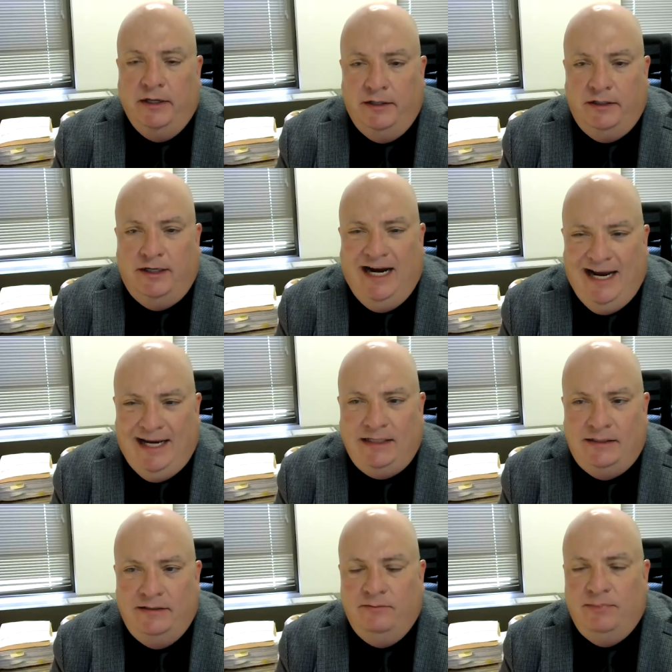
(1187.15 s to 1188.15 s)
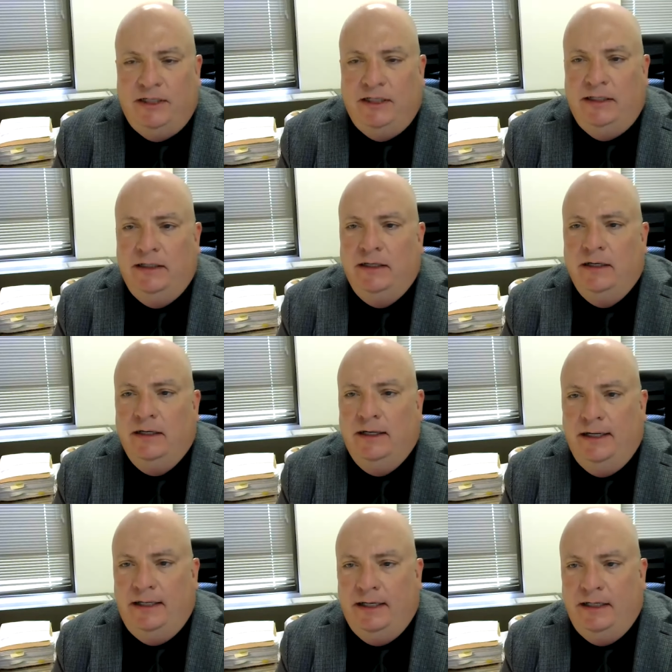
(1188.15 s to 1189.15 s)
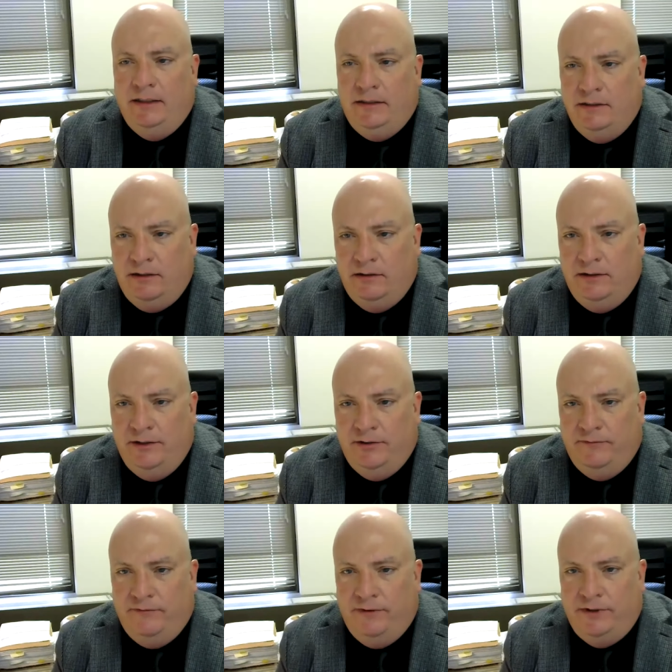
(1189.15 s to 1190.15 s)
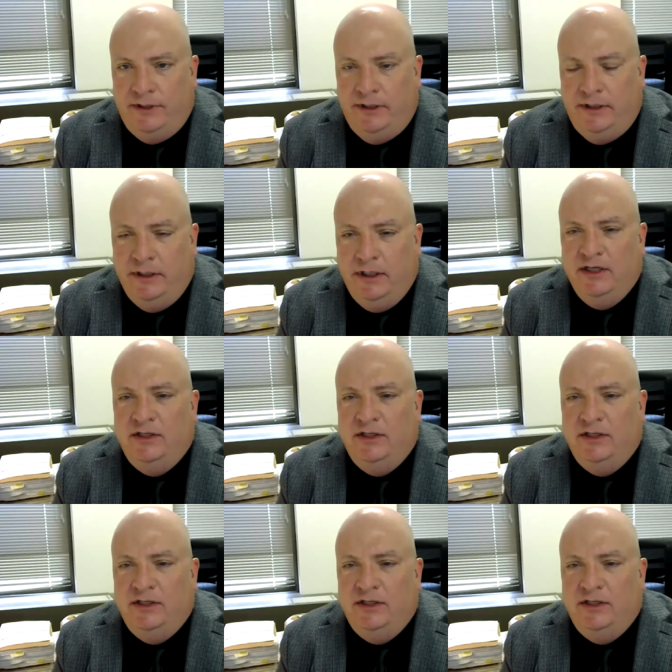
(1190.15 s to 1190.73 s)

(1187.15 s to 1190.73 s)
There has to be a case in controversy